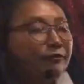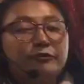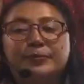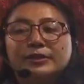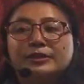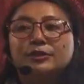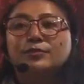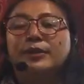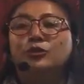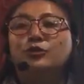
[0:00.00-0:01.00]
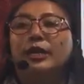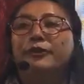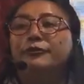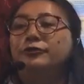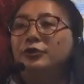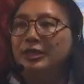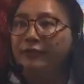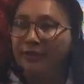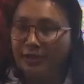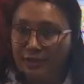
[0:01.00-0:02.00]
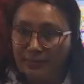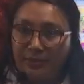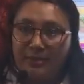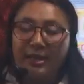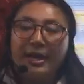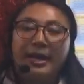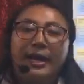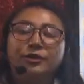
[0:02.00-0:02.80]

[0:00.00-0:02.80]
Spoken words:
a person's plate should have fruits and vegetables, and the